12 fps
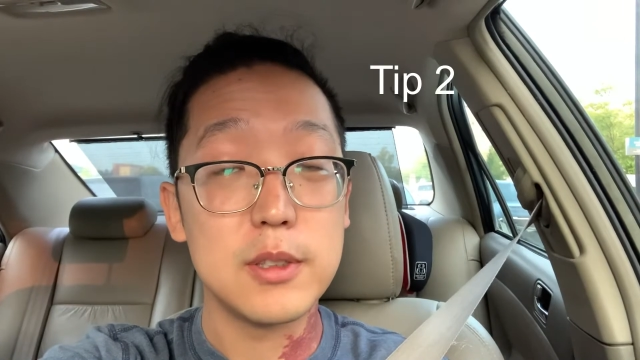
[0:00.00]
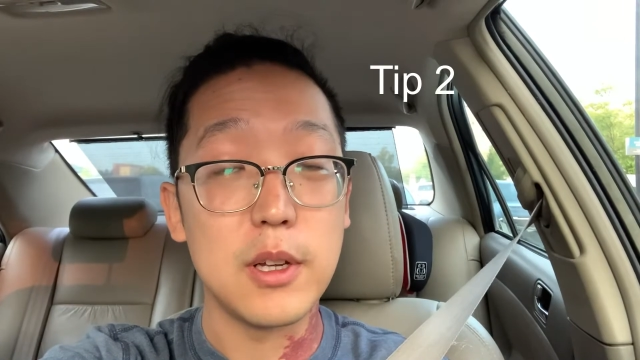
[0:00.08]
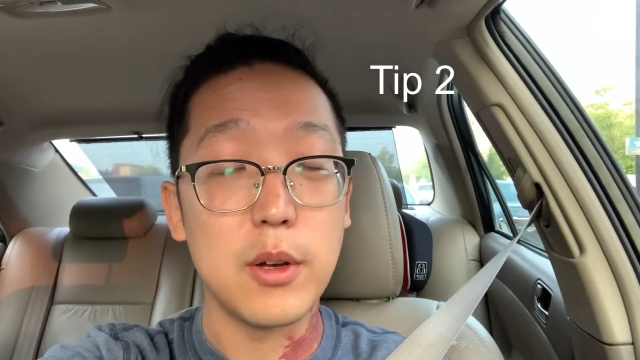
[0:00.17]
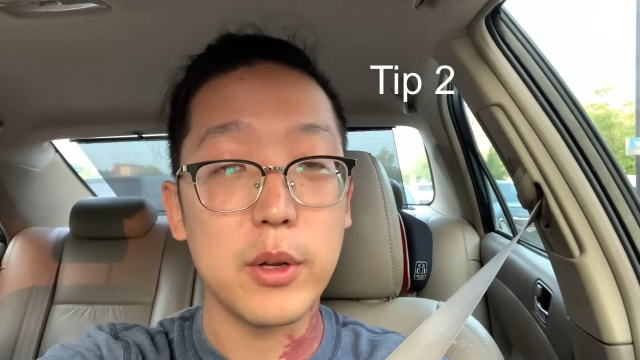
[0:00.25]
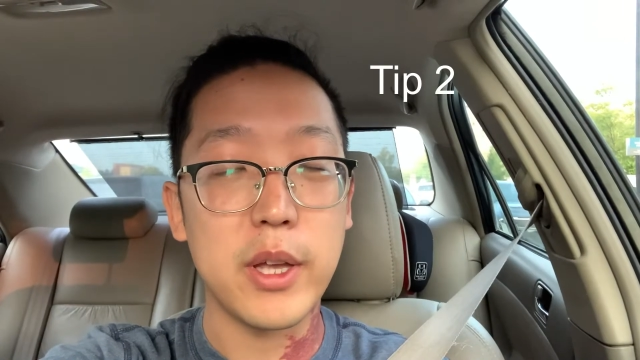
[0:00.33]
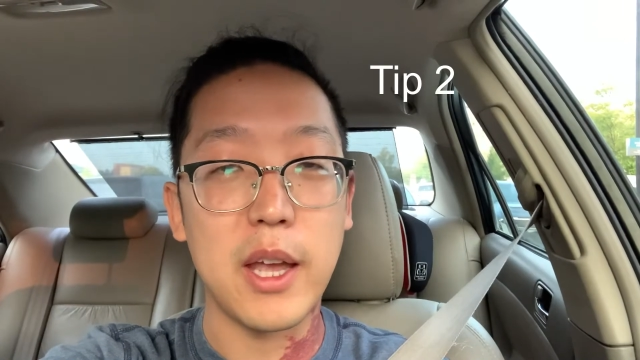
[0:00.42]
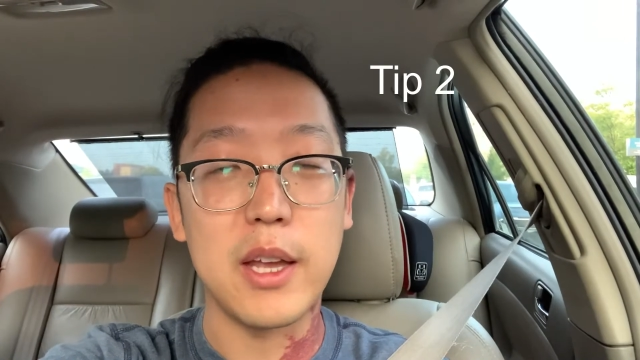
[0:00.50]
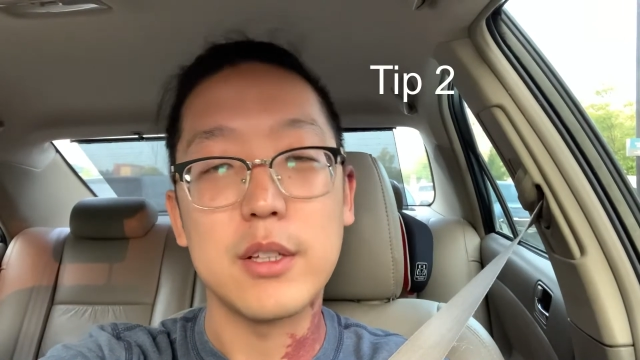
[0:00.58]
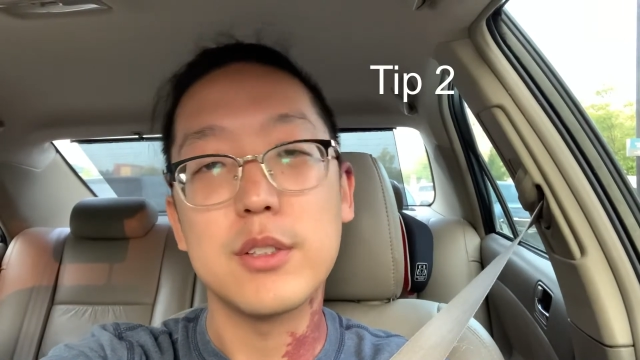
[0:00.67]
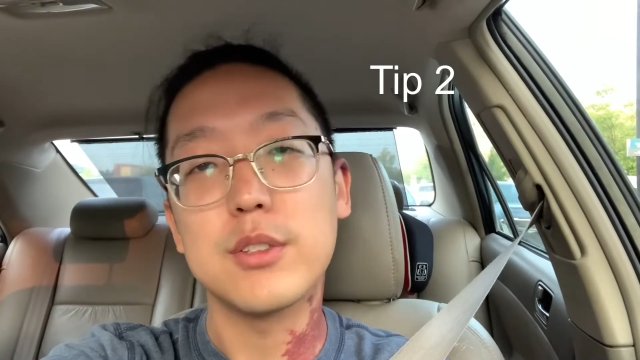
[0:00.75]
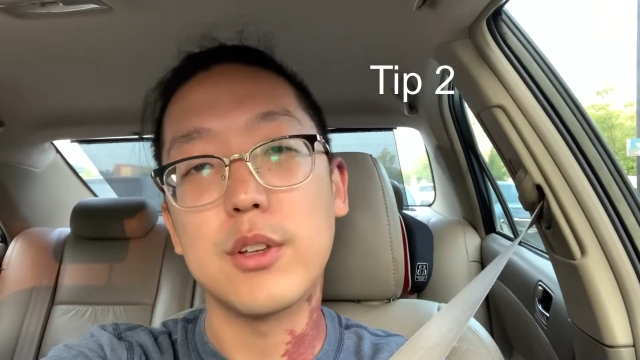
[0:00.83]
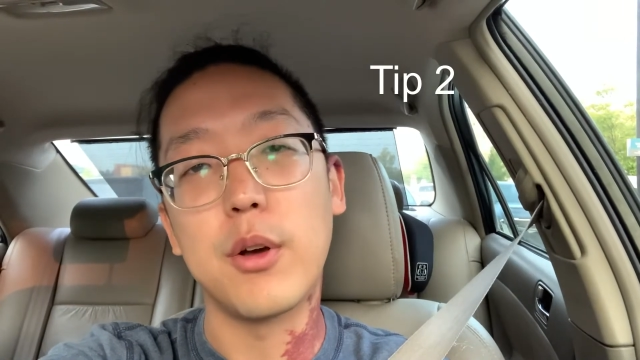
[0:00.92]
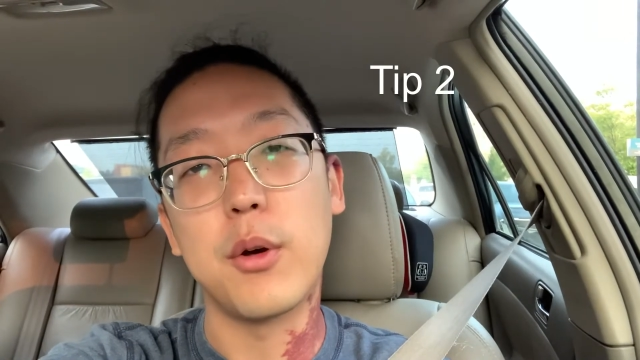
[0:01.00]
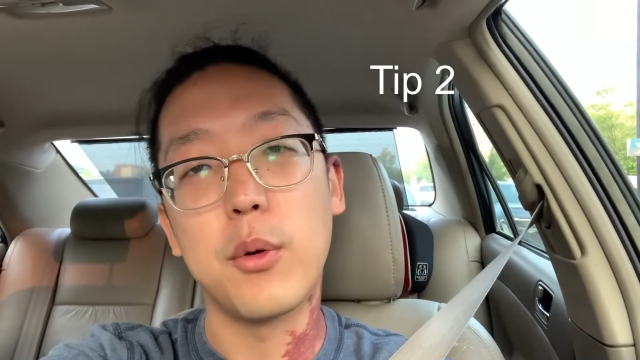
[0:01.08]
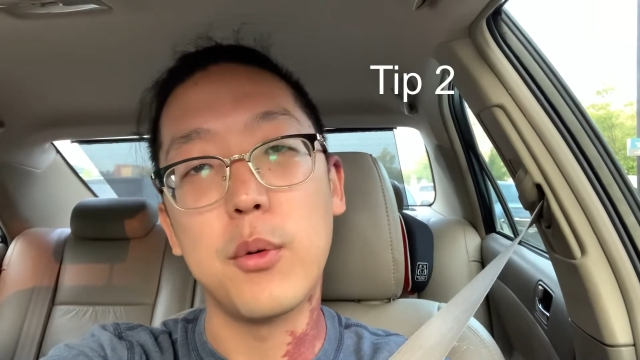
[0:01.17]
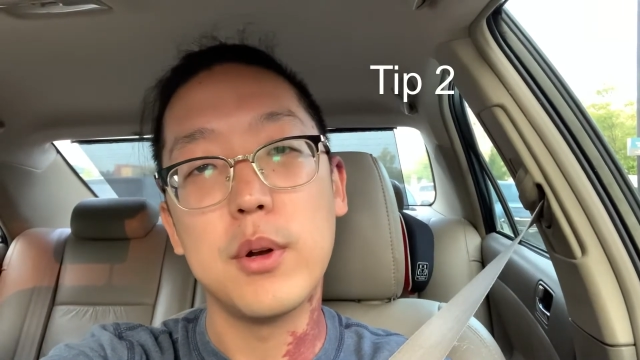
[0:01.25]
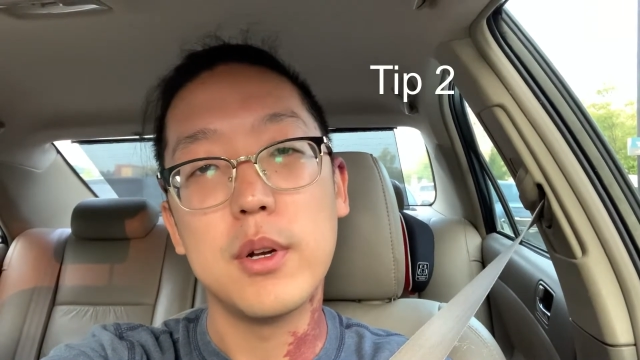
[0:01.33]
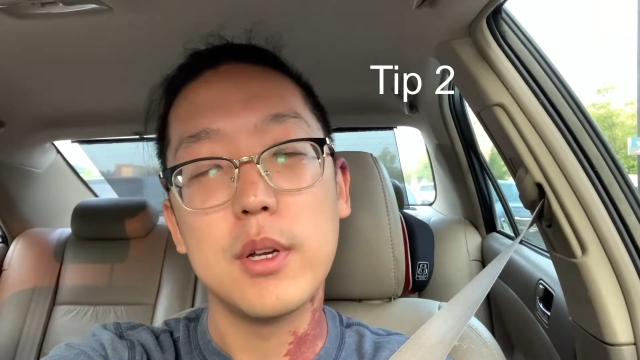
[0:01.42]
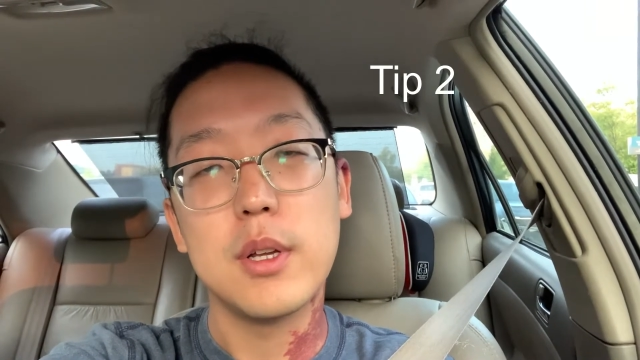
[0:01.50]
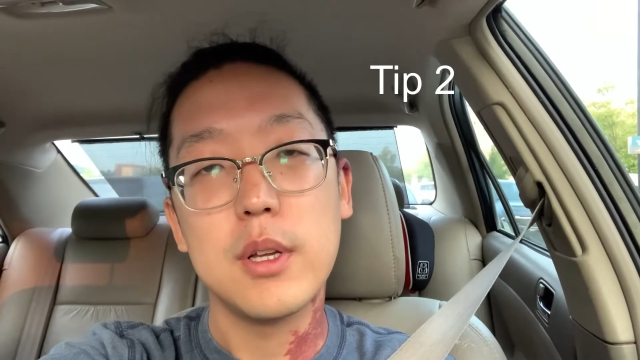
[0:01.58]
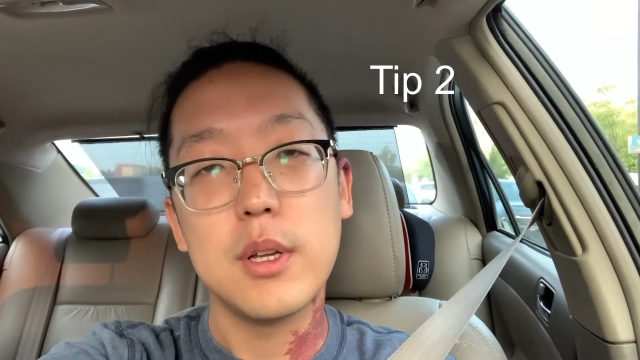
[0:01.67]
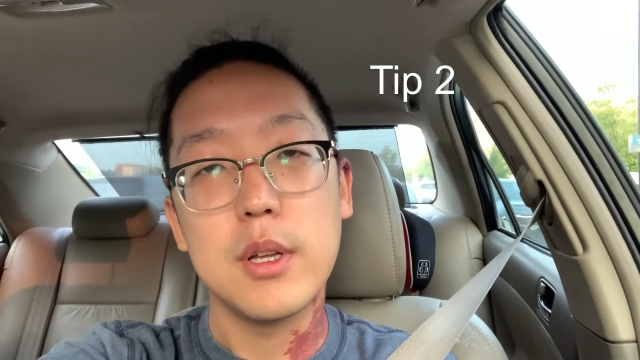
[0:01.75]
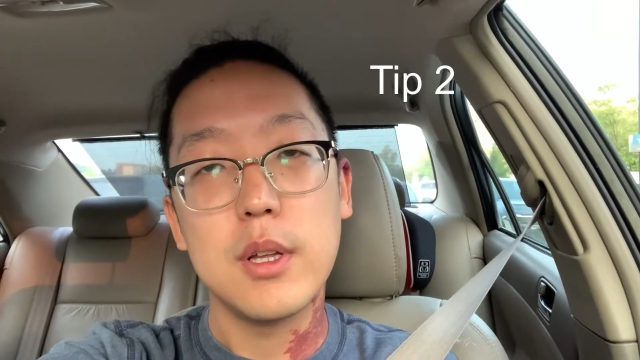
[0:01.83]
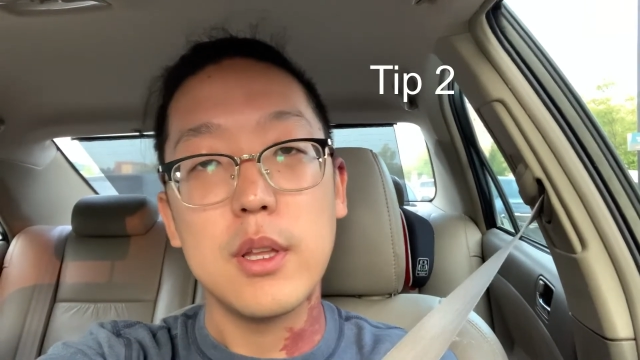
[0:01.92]
Okay, so
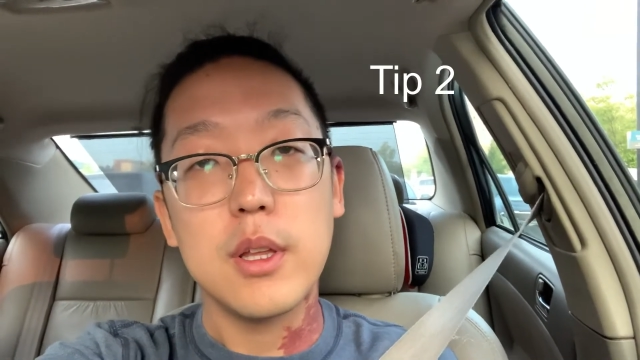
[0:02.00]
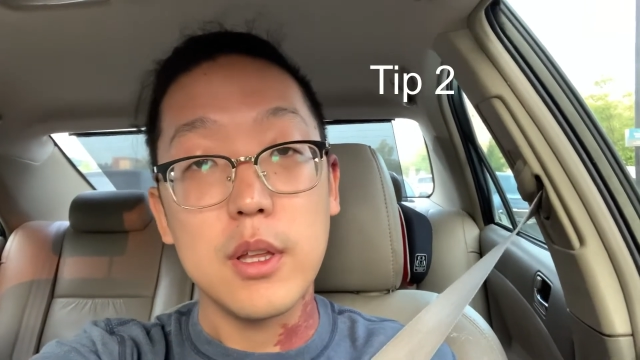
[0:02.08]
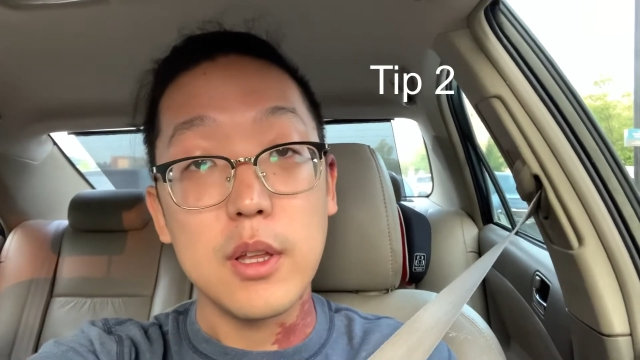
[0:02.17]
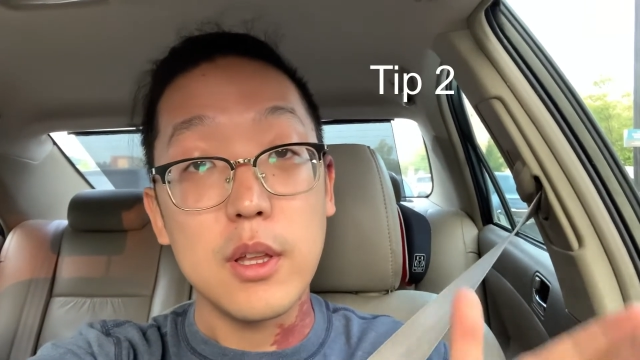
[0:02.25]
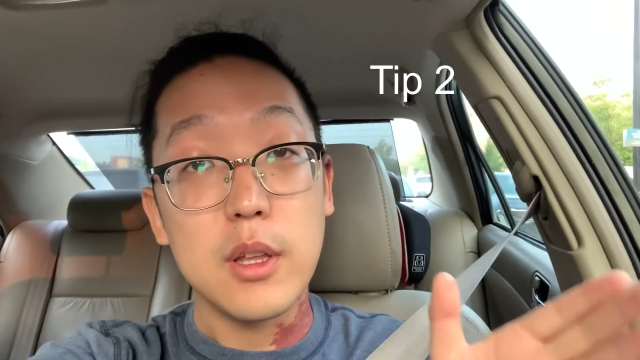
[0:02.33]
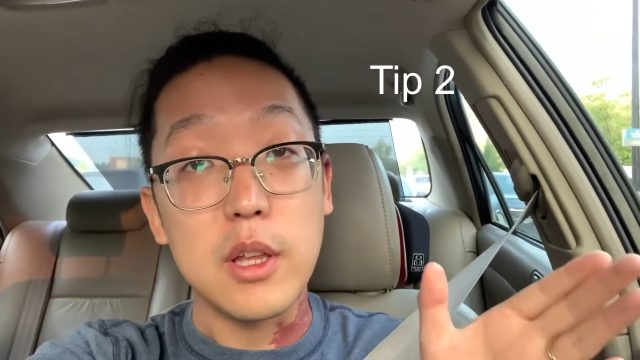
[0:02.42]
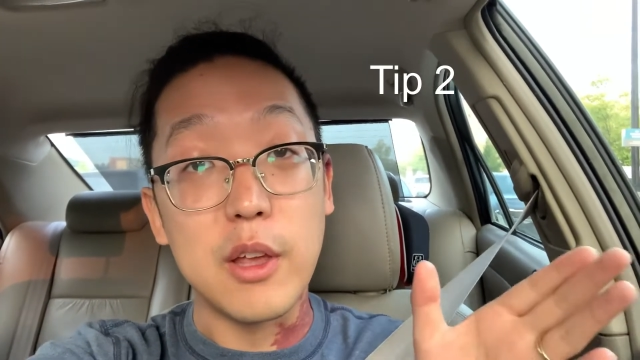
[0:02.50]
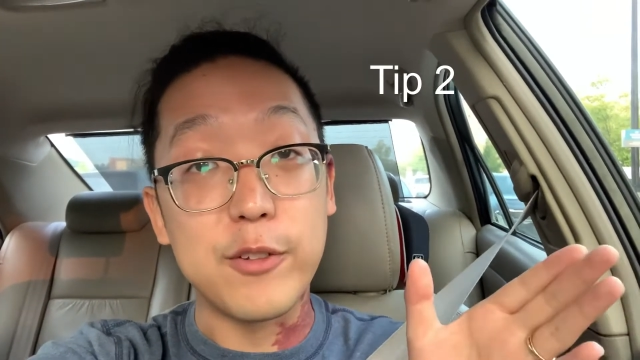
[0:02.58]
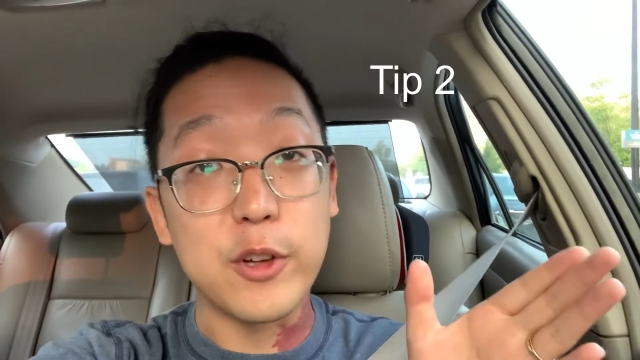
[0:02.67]
if